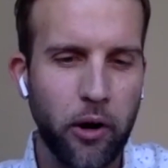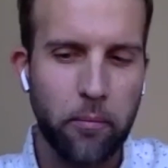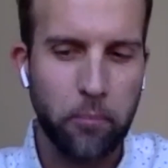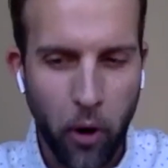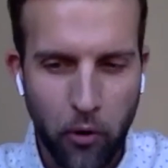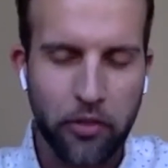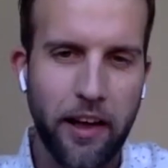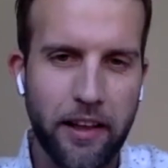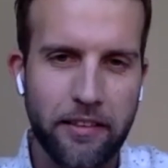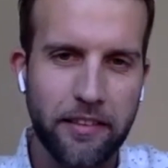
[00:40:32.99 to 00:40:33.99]
where both
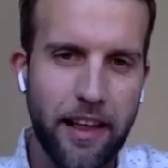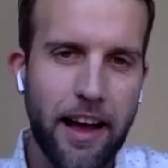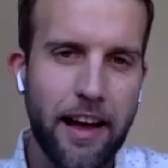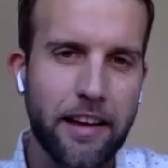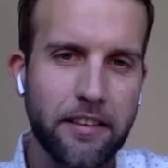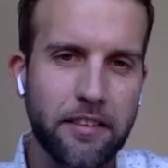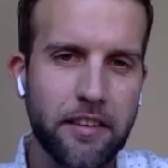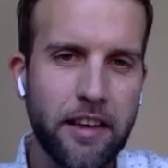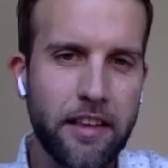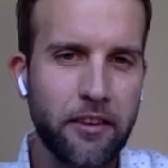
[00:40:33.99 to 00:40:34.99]
ends lie,
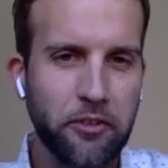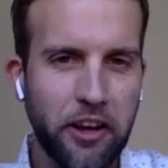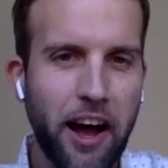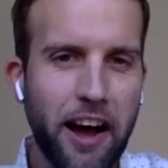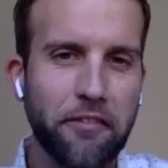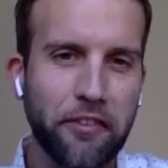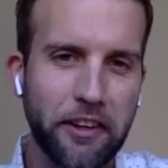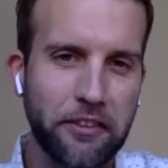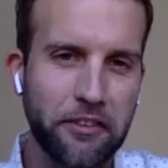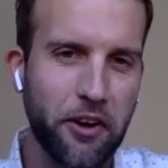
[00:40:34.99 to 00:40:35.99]
is there's
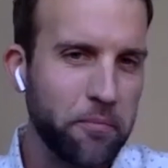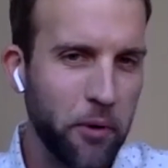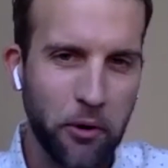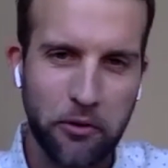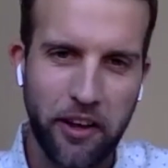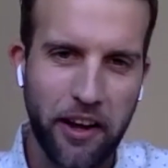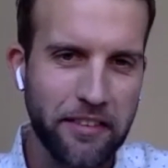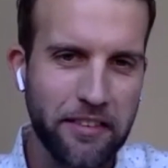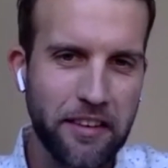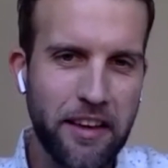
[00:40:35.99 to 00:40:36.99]
conflicts on both sides.